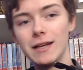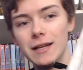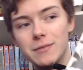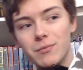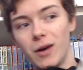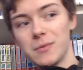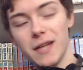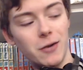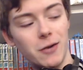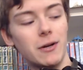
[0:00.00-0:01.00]
is Mob
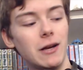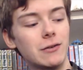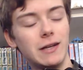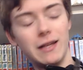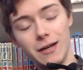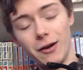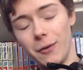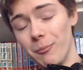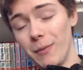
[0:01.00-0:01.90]
Psycho 100, and